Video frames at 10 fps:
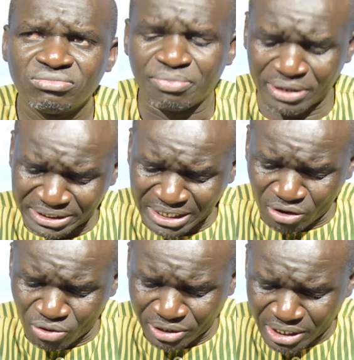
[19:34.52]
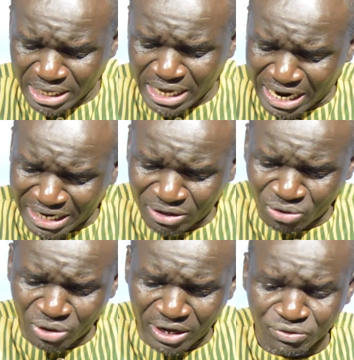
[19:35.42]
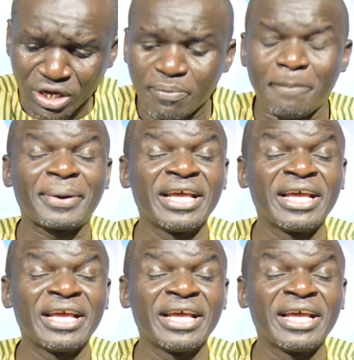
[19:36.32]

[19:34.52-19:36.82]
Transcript: Praise the Lord. Amen. Hallelujah. Amen.